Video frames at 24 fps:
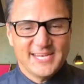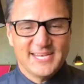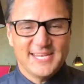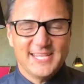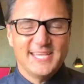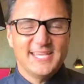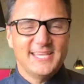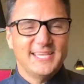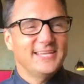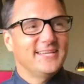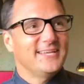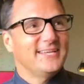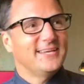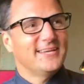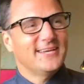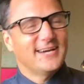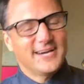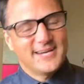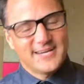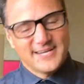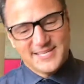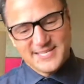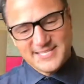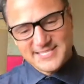And
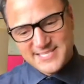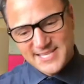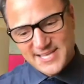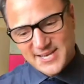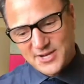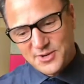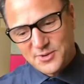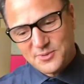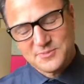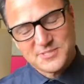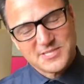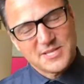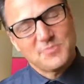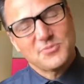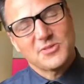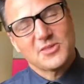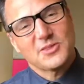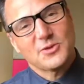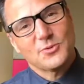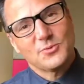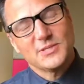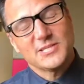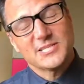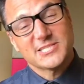he said
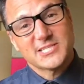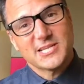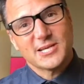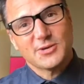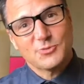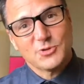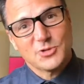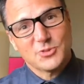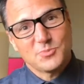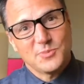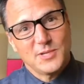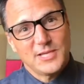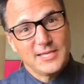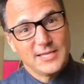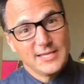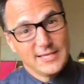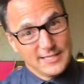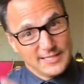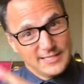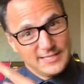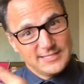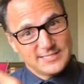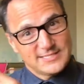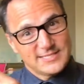something that really stuck with me.
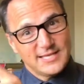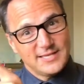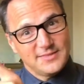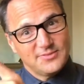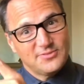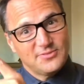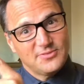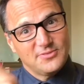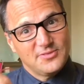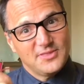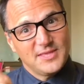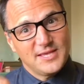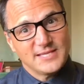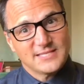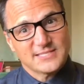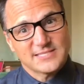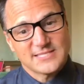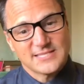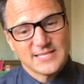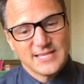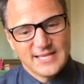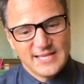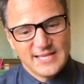He said this.